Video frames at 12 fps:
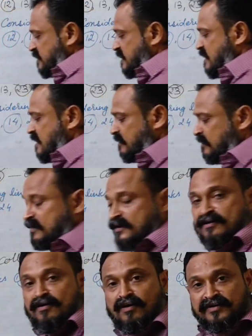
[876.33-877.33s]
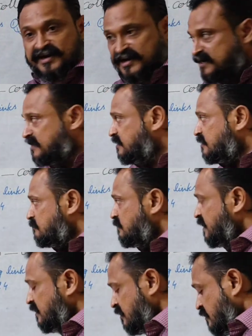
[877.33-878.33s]
they are already
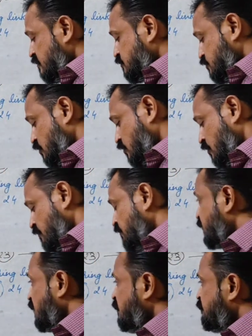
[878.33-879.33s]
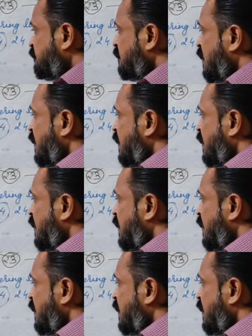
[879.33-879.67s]
determined. So if